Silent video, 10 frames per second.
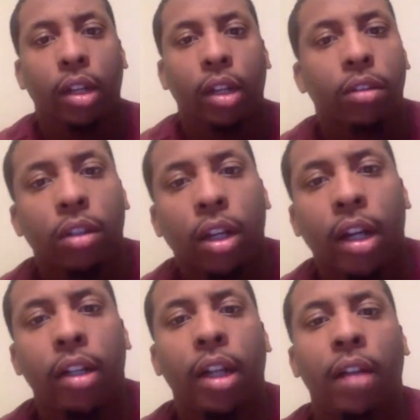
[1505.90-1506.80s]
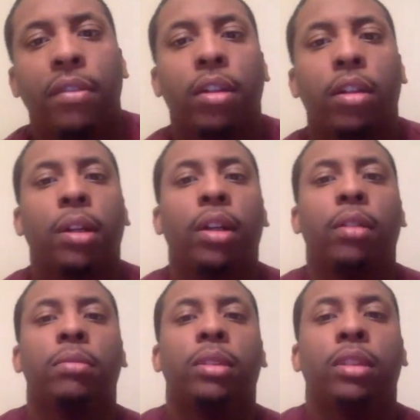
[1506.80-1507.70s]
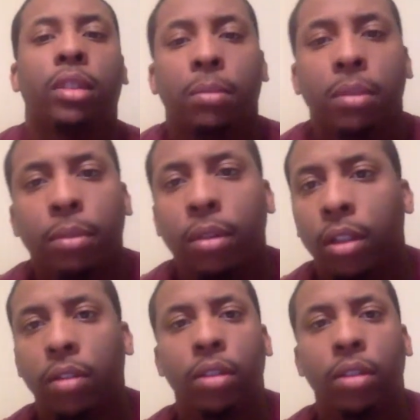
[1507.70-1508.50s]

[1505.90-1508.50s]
don't know. I haven't heard about him. Tell me more.